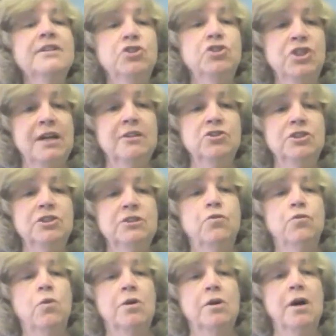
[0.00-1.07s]
the challenges
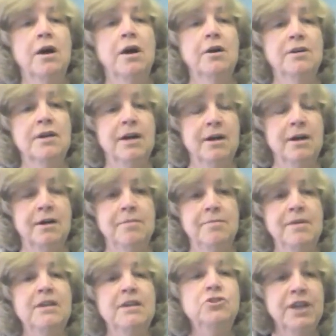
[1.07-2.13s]
for our
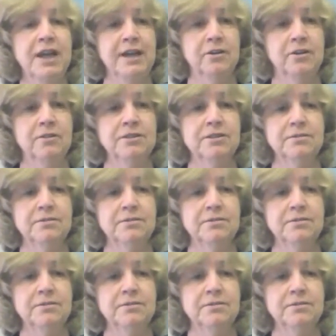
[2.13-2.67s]
educators